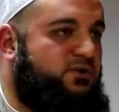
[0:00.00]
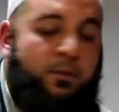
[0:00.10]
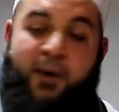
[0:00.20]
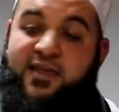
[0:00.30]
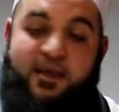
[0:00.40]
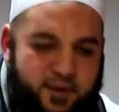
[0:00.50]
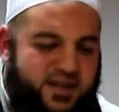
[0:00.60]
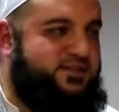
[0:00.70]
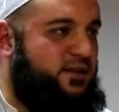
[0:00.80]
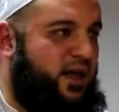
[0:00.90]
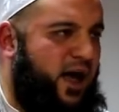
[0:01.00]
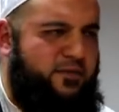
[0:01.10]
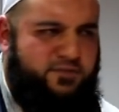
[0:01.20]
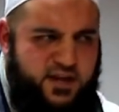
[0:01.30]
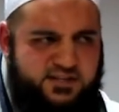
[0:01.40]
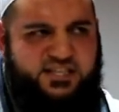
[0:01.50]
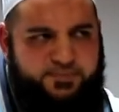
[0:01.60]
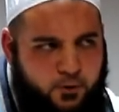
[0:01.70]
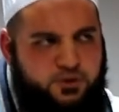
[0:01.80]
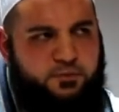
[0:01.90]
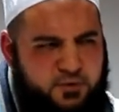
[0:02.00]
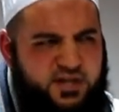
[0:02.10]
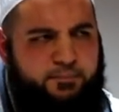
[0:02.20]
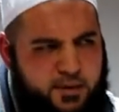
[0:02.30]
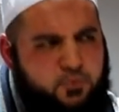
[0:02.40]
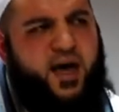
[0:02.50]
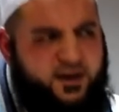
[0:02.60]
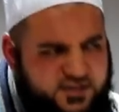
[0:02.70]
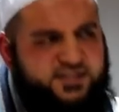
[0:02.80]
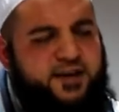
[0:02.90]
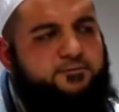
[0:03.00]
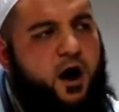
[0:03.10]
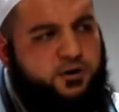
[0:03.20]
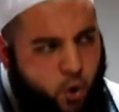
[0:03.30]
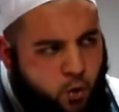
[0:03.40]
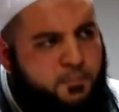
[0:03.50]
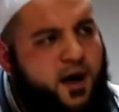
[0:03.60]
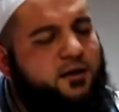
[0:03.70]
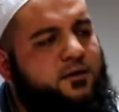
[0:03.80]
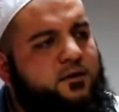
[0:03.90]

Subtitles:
We pay them less than that. And these are supposed to be the people that are to safeguard the ummah?